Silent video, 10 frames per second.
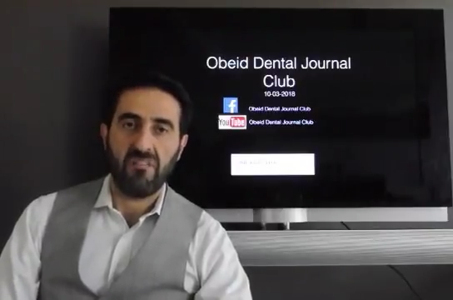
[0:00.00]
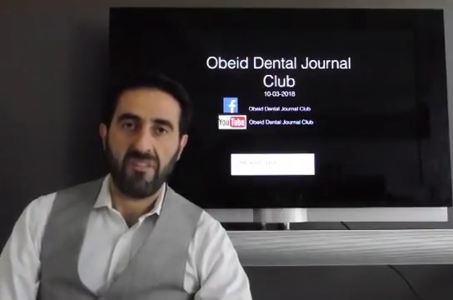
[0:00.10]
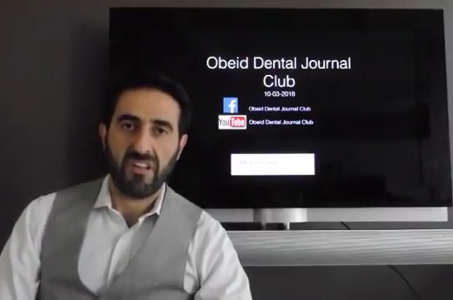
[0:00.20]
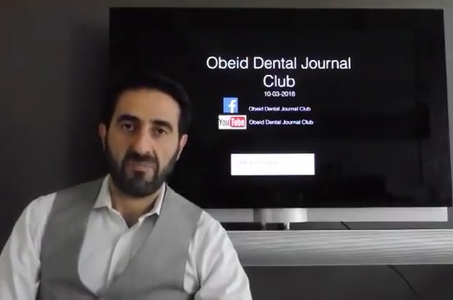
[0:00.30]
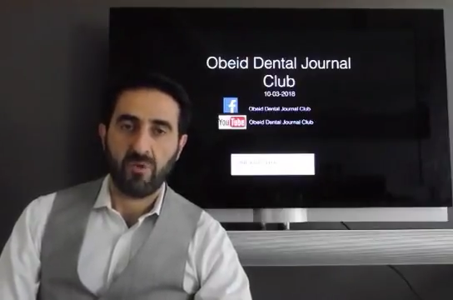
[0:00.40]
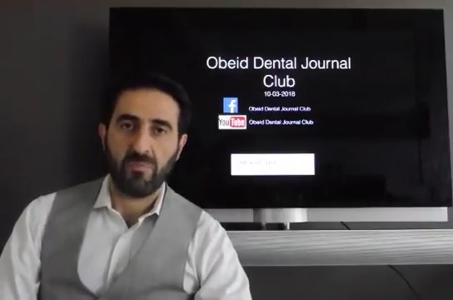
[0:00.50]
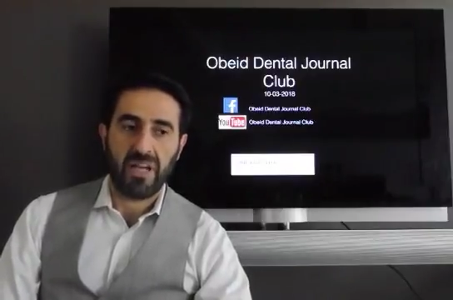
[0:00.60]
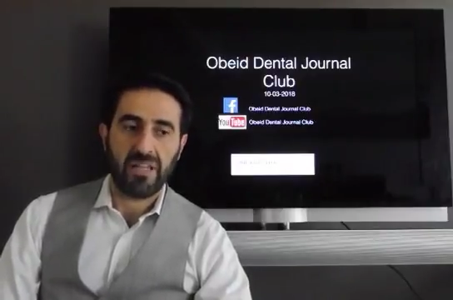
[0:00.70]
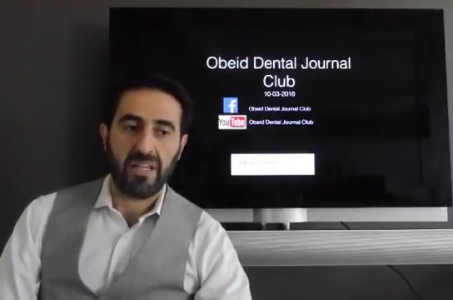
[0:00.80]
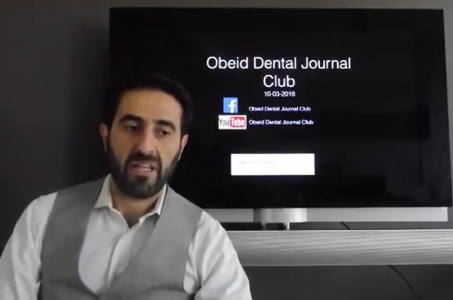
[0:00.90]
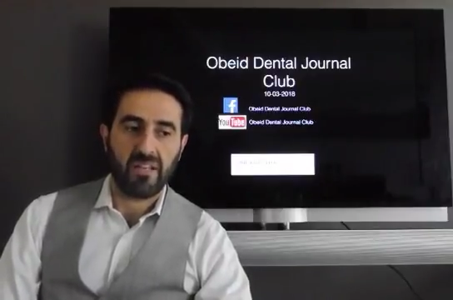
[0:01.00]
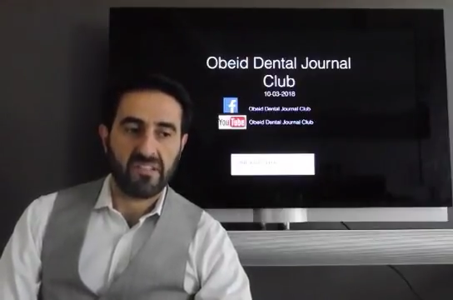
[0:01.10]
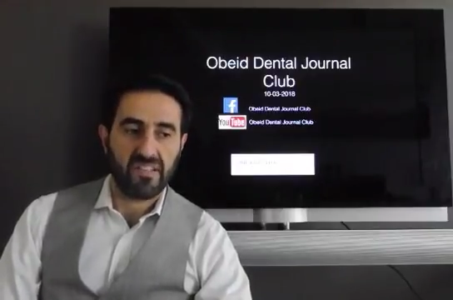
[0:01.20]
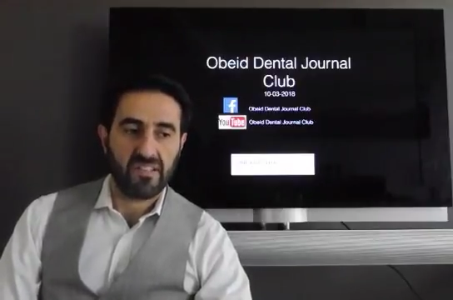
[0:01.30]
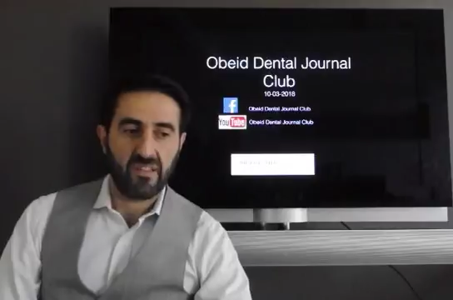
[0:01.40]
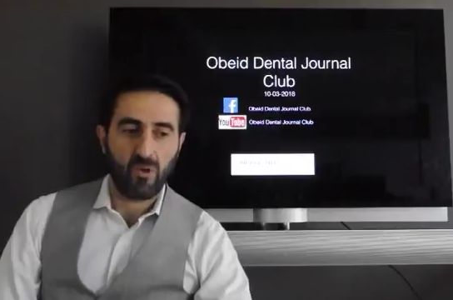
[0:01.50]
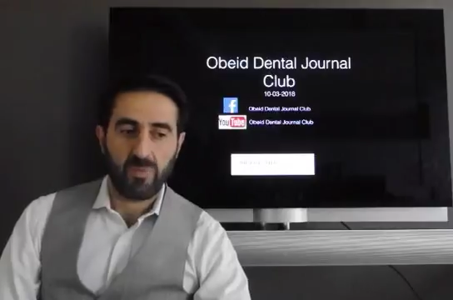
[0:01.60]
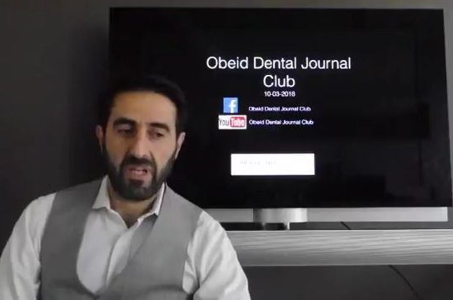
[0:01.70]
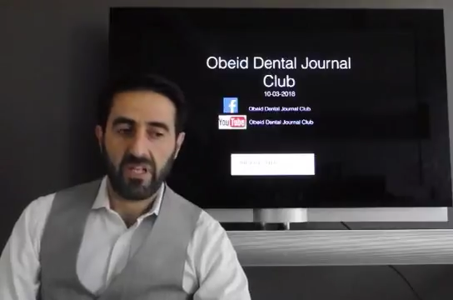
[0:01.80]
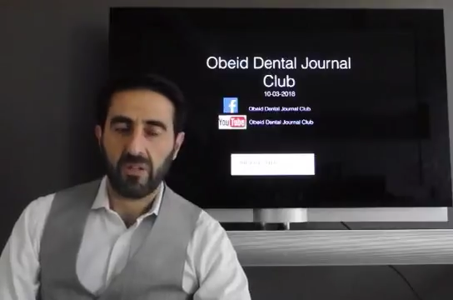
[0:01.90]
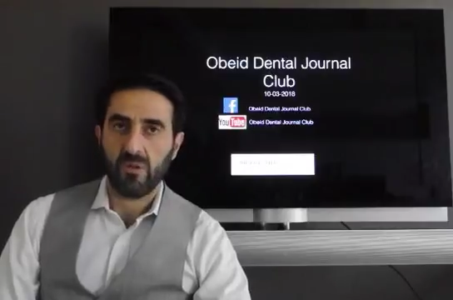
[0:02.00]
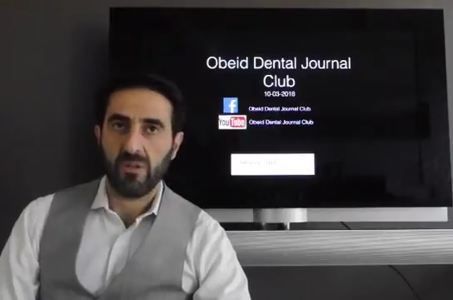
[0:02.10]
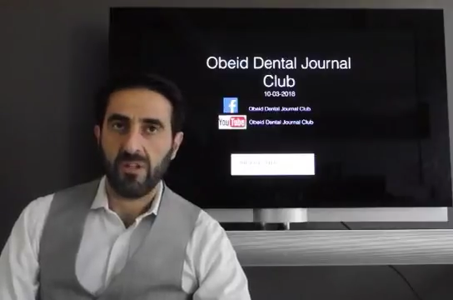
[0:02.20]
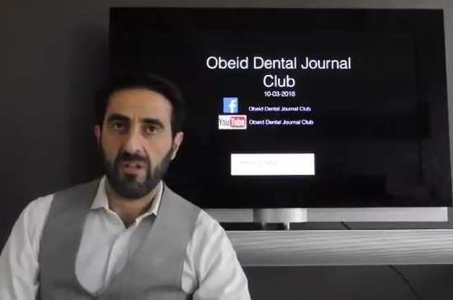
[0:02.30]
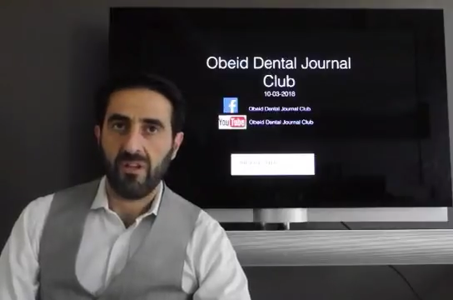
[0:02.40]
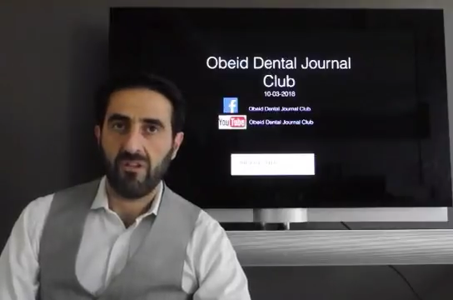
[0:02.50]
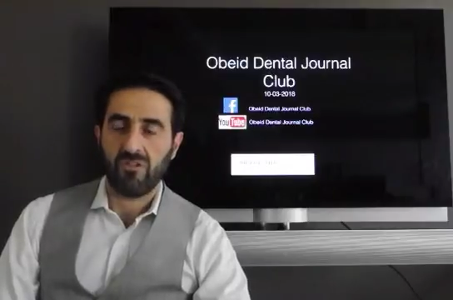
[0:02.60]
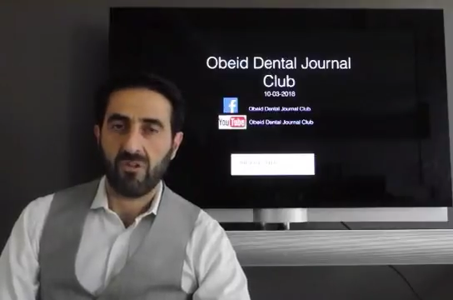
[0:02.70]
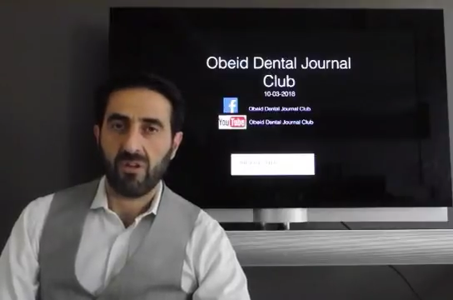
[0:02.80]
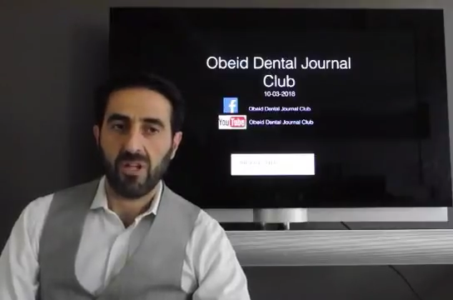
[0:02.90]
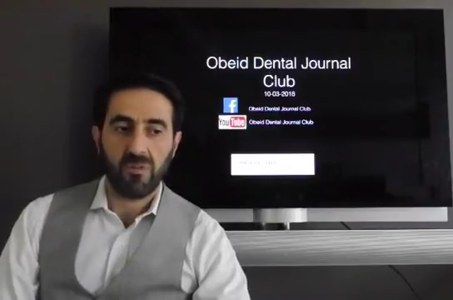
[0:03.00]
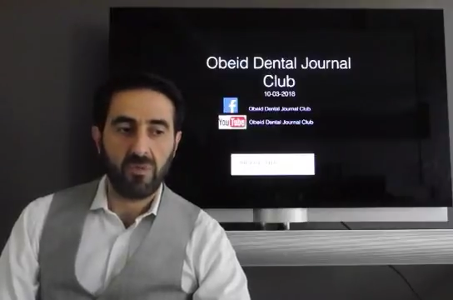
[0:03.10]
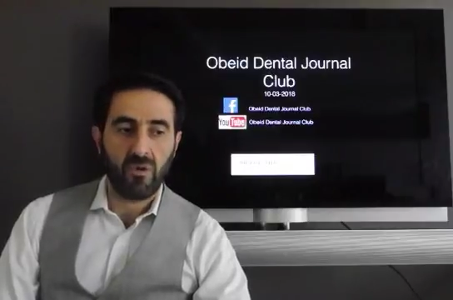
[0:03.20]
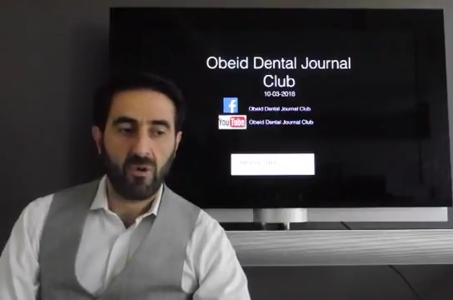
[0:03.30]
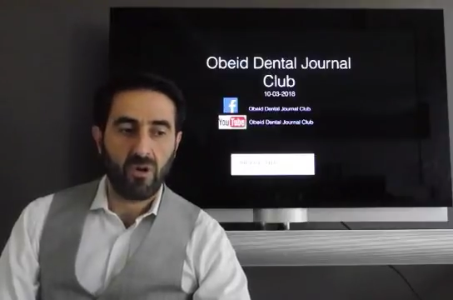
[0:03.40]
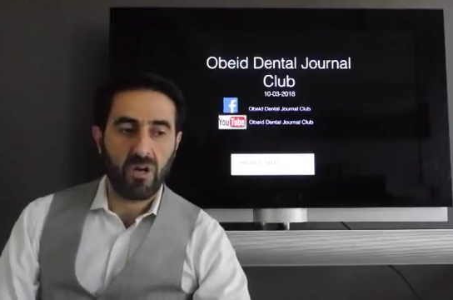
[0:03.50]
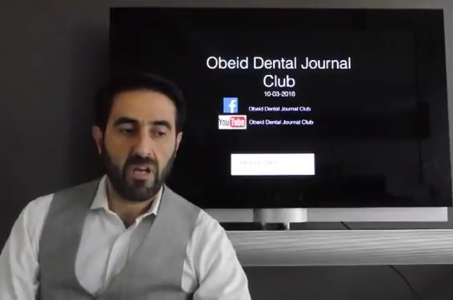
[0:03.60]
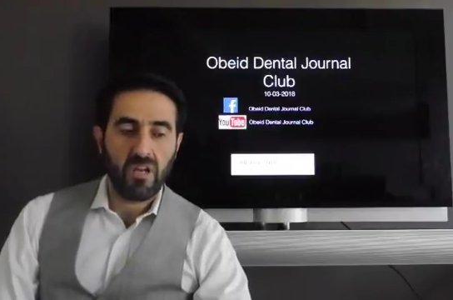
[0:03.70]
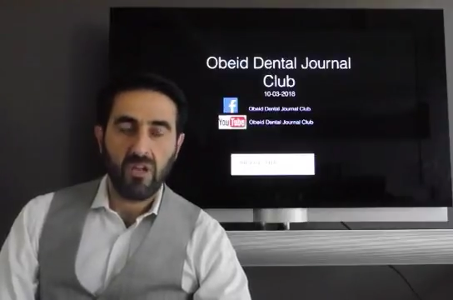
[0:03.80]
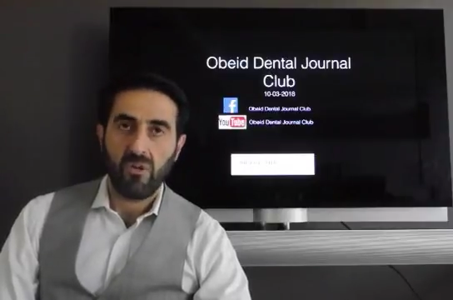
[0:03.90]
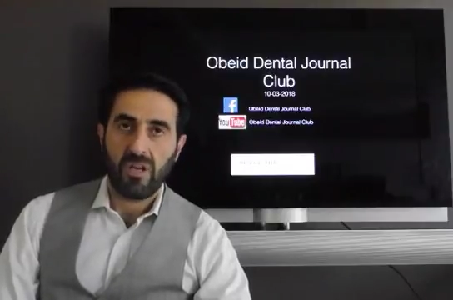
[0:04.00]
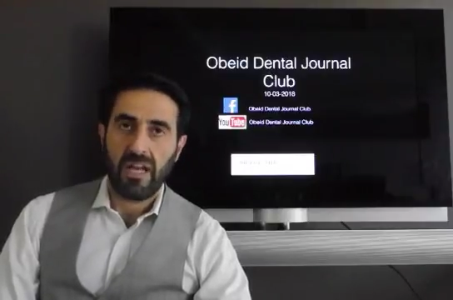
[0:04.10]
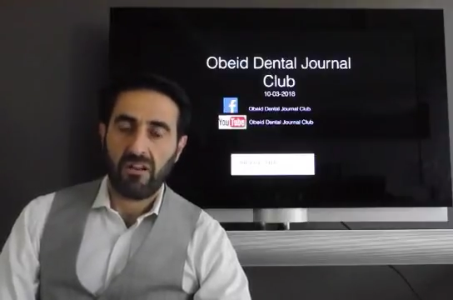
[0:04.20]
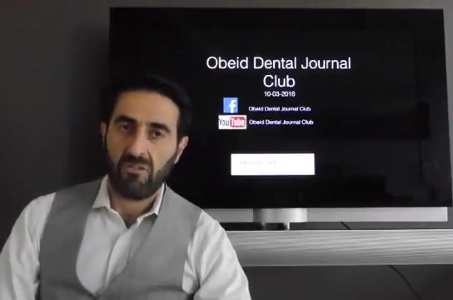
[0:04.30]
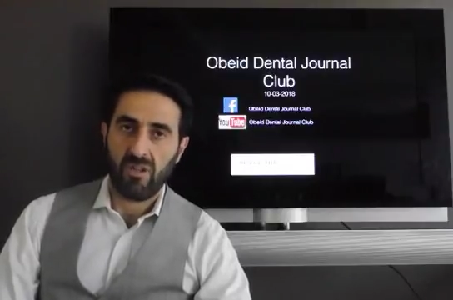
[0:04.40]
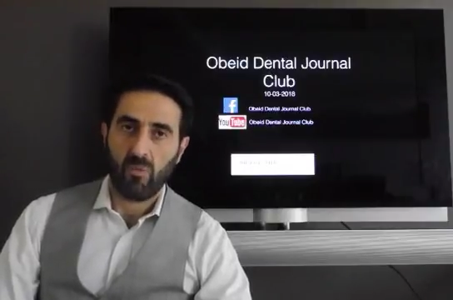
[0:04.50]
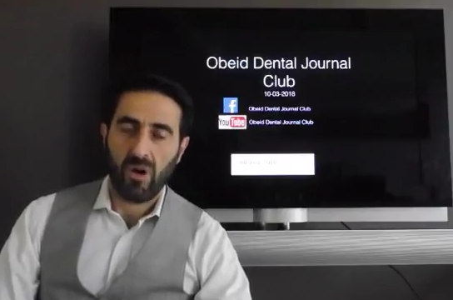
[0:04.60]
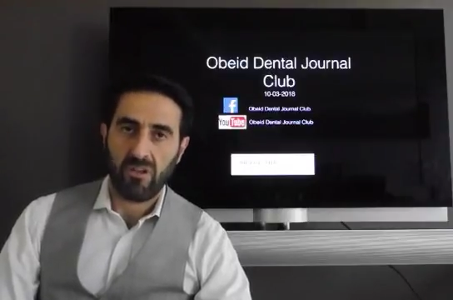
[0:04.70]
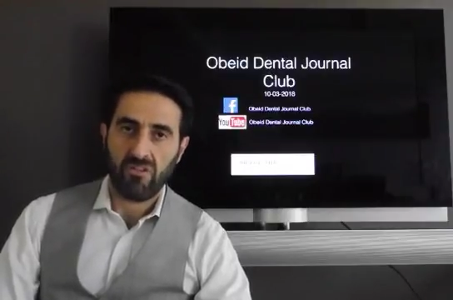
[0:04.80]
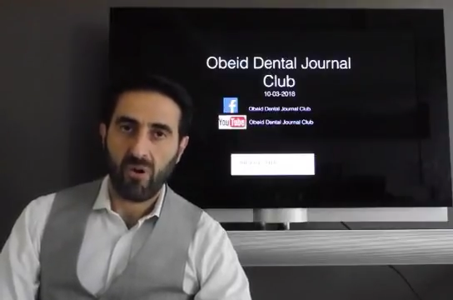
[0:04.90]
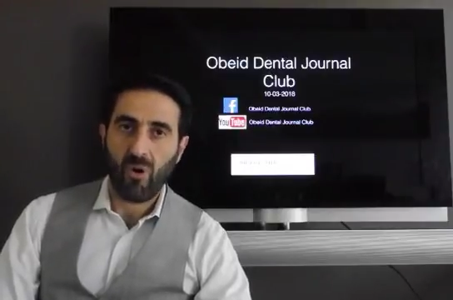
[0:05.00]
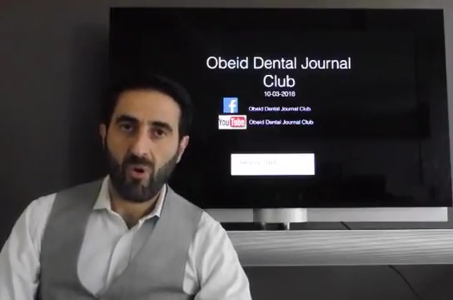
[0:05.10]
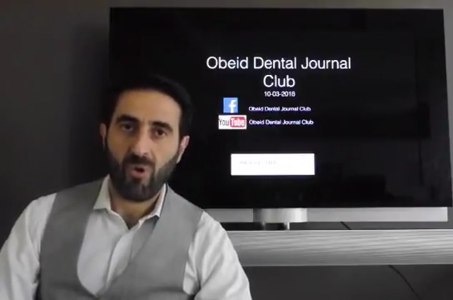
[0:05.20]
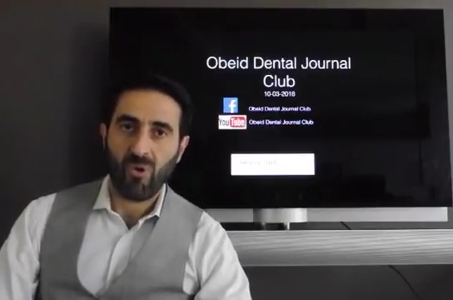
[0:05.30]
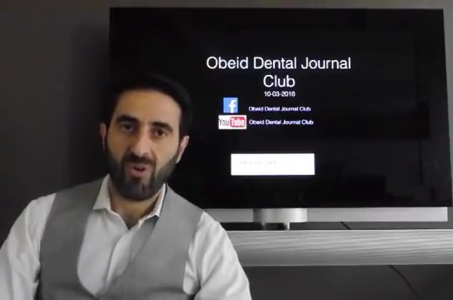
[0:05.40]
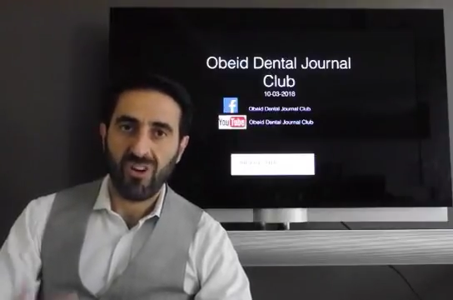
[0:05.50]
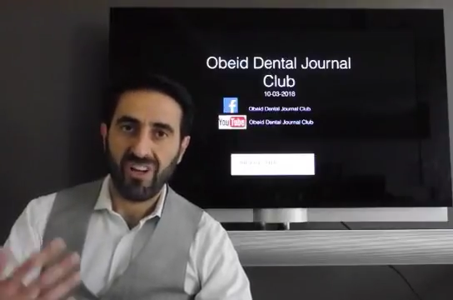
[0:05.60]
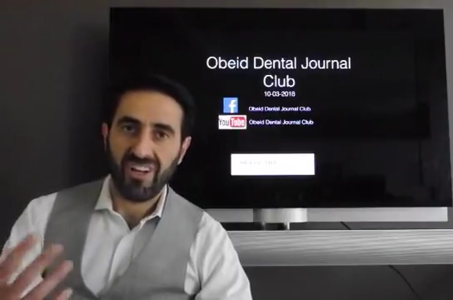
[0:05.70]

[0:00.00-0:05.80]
Facebook by liking us at the Obeid Dental Journal Club, or you can actually watch the whole